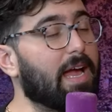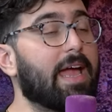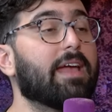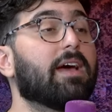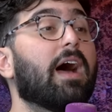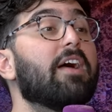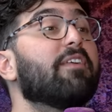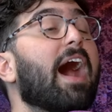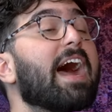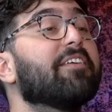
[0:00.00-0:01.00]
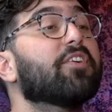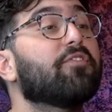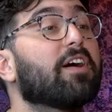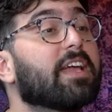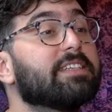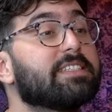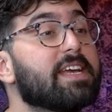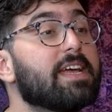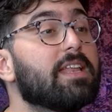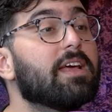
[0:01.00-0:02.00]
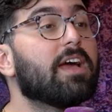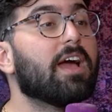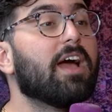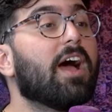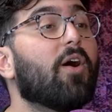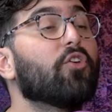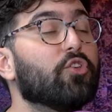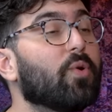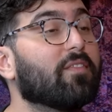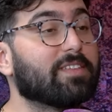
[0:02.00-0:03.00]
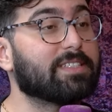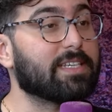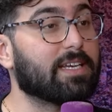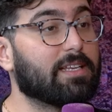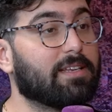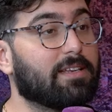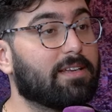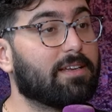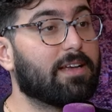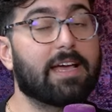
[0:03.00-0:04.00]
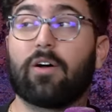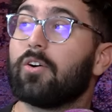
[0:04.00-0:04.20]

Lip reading: If I have to fucking see it, you have to see it. And